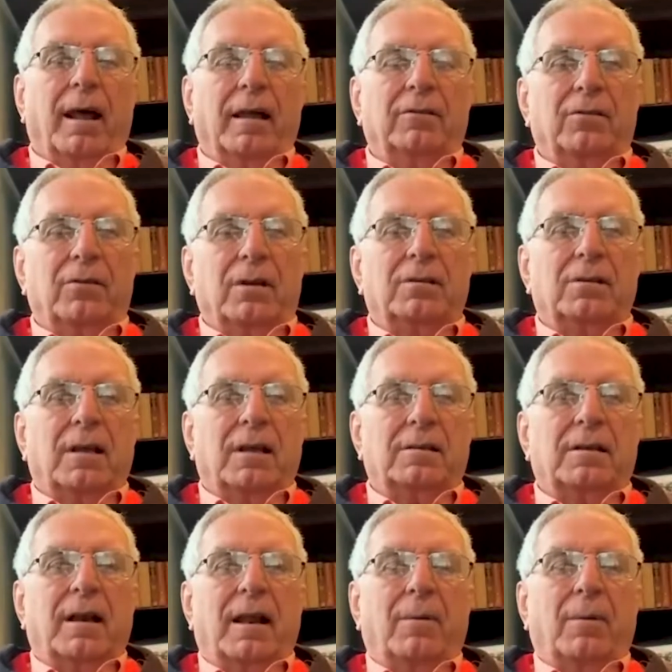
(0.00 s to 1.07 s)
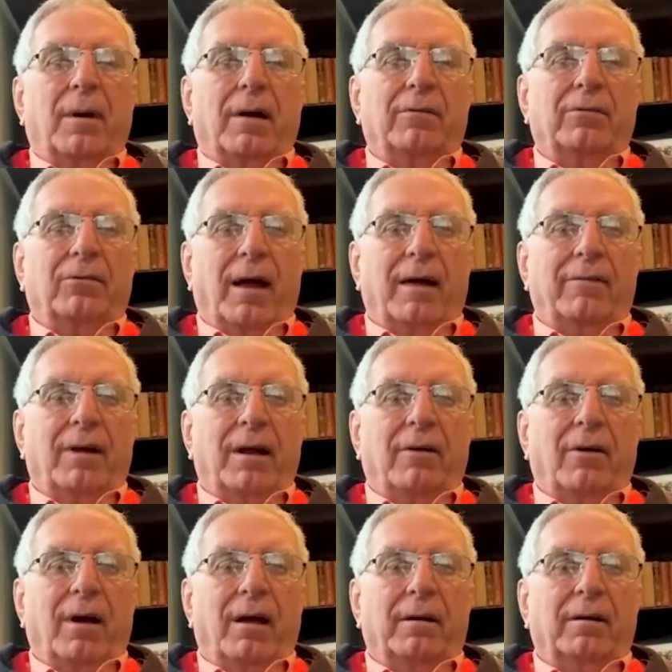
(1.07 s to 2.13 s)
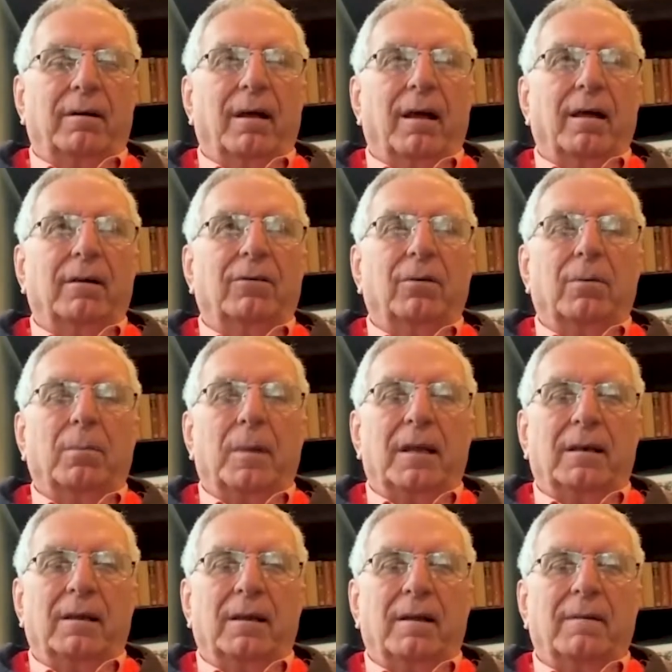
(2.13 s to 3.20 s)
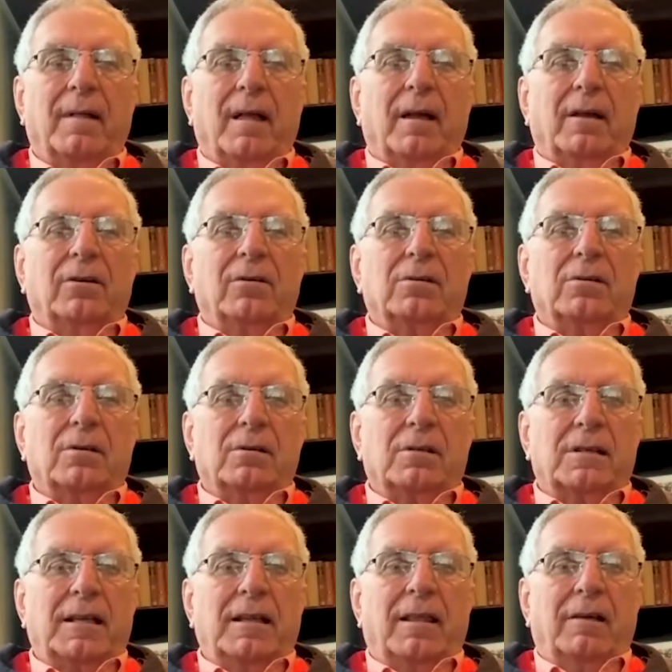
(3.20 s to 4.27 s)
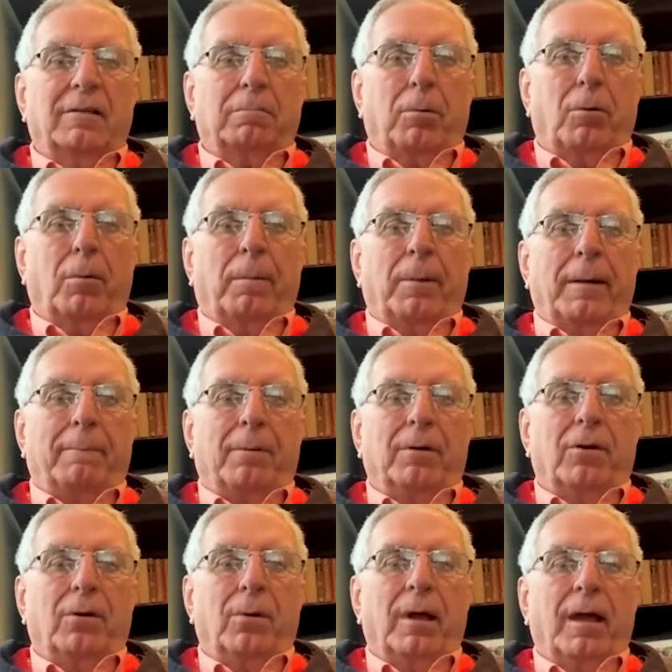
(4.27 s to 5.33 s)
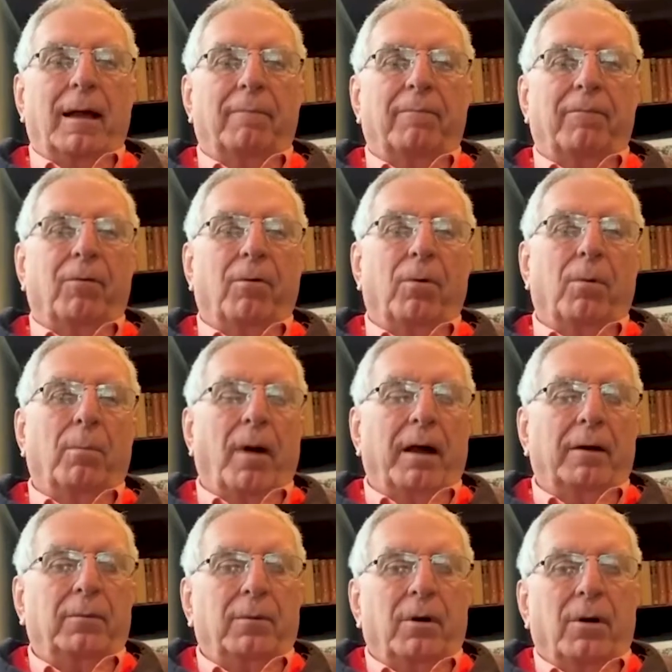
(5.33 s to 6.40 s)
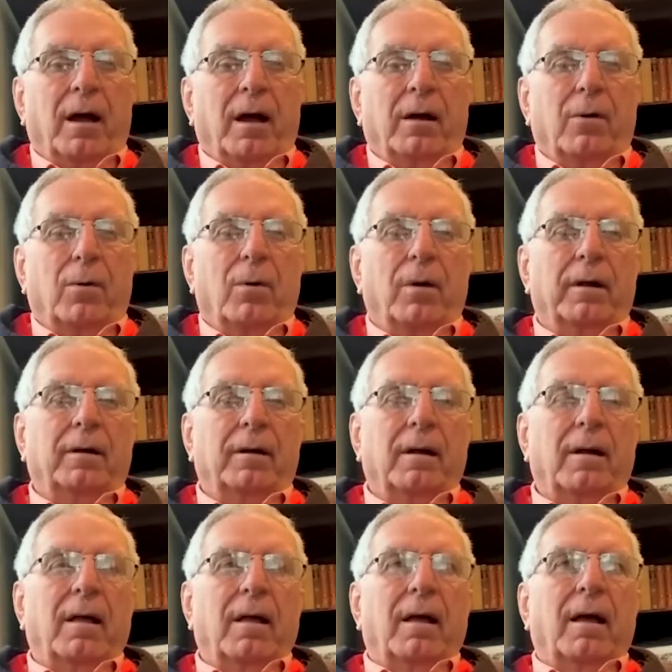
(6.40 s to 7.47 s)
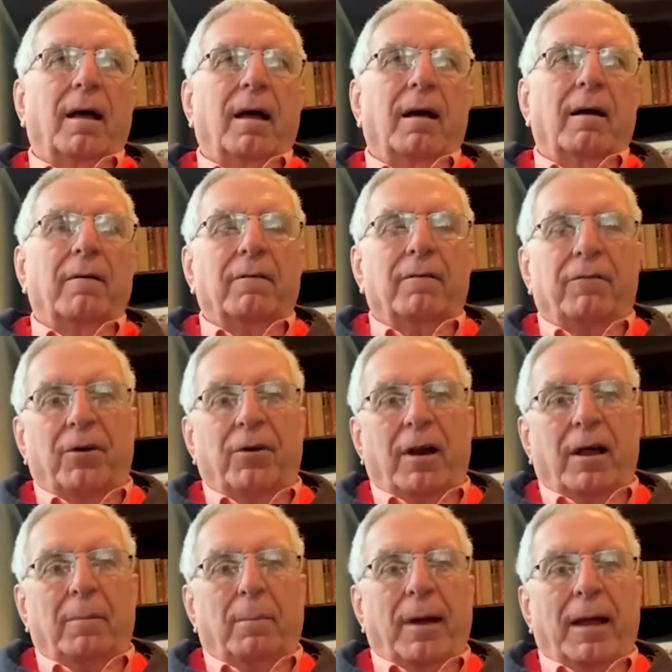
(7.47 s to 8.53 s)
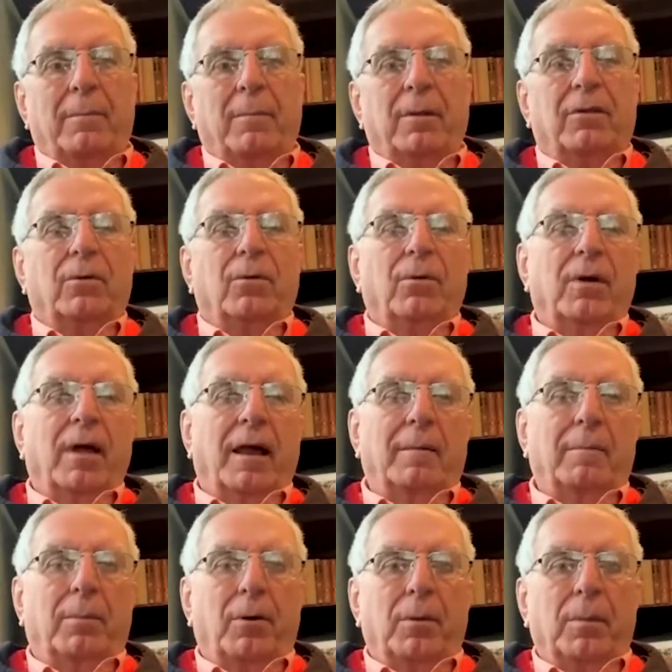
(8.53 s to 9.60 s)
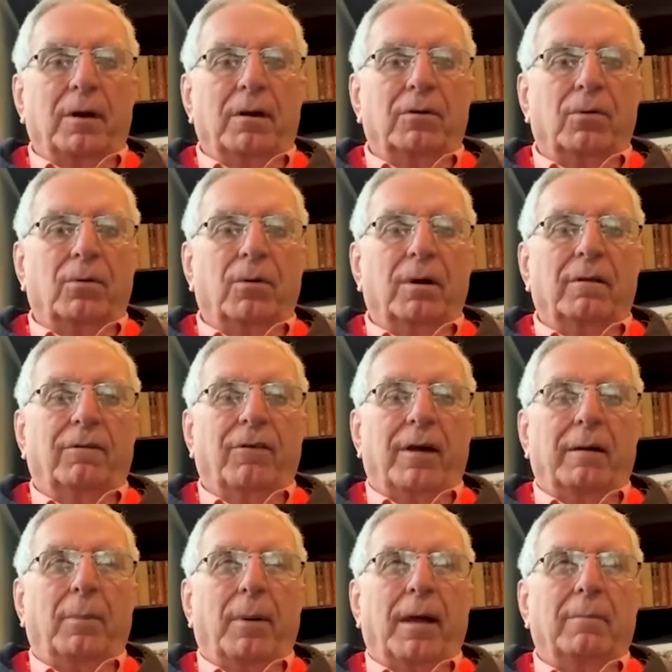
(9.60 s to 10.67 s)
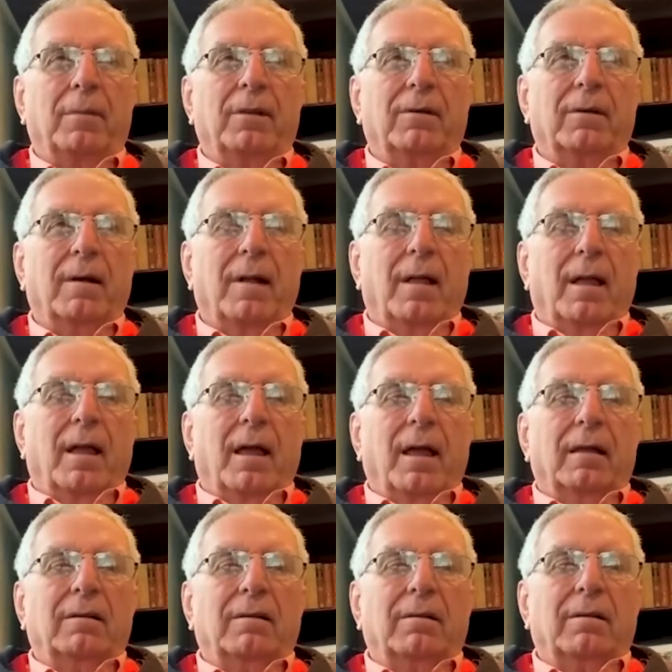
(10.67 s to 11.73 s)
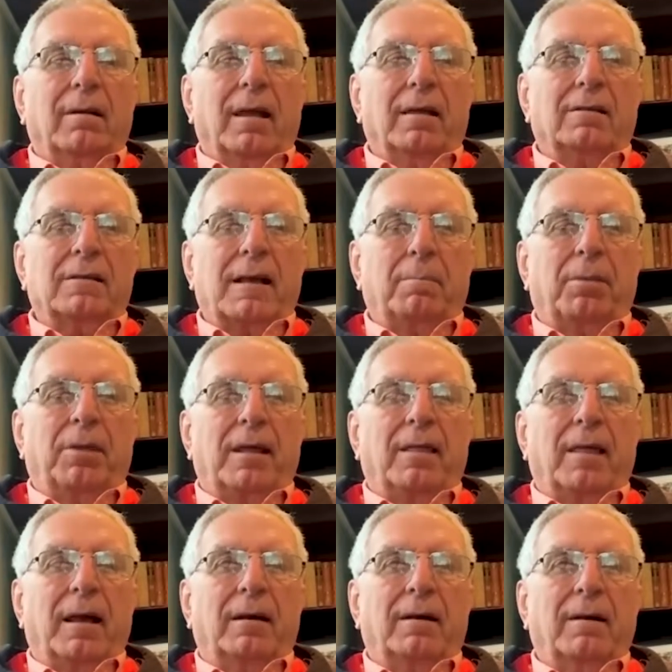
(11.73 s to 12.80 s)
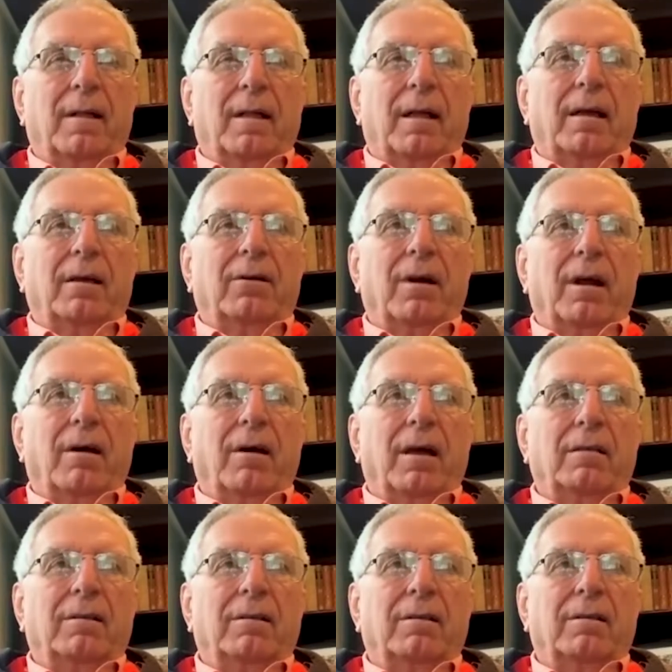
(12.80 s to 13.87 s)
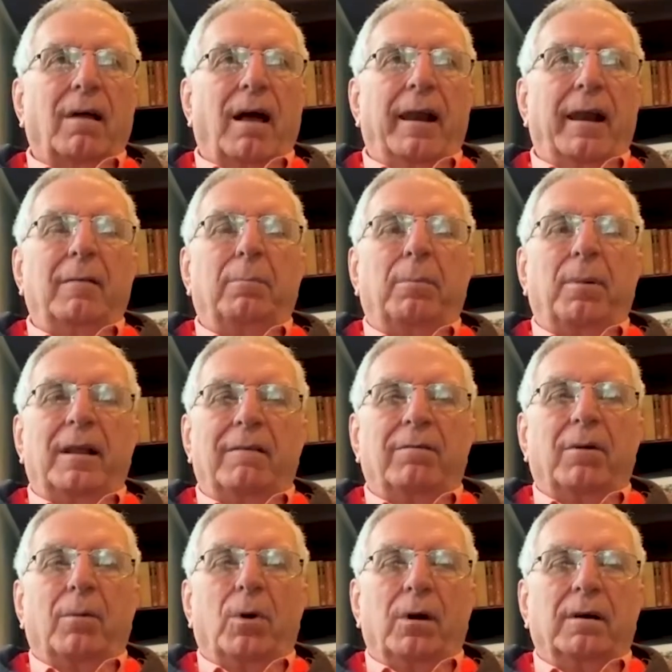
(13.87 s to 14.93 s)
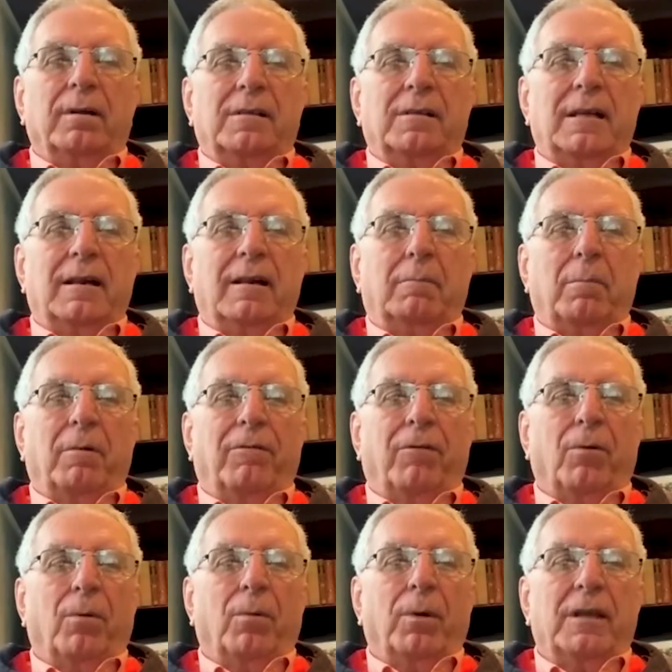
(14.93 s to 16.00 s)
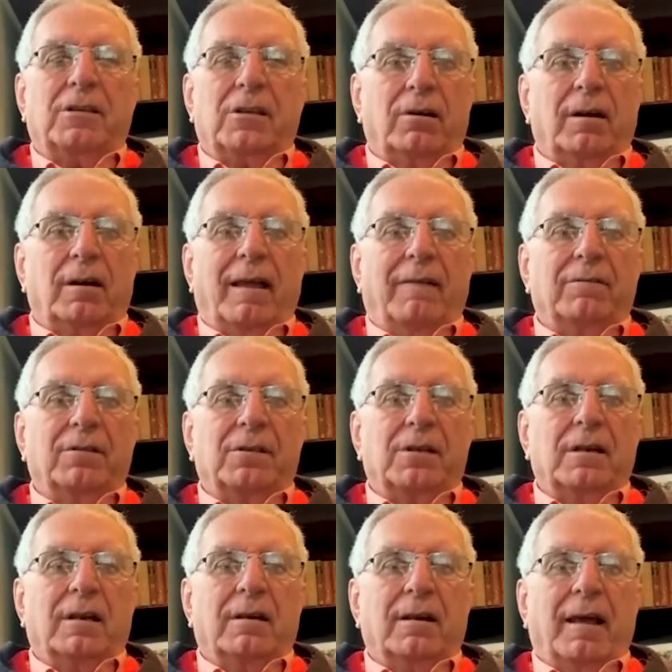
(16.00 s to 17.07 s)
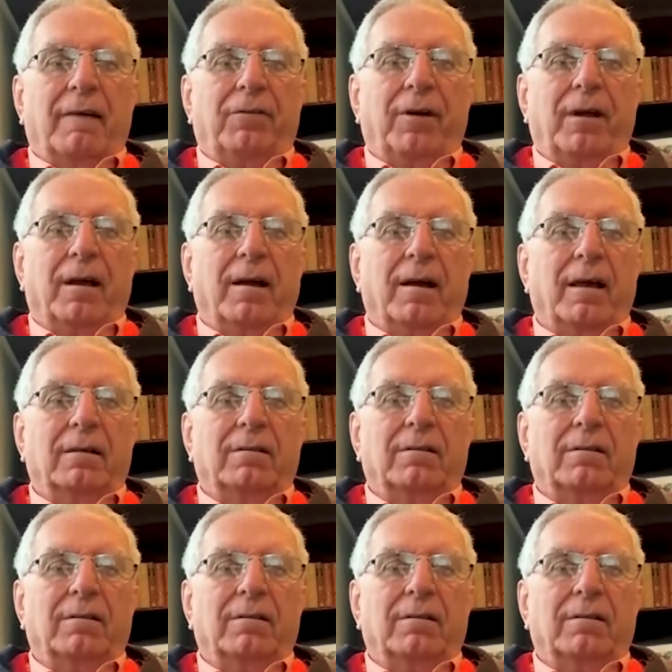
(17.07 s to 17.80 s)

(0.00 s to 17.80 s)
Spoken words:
And that's just yesterday when I was driving around to a meeting to see those poor people queuing up for, might call it furlough payments or unemployment insurance fund payments. It's something that, you know, I don't believe the world has seen it before. We certainly haven't seen it in Africa.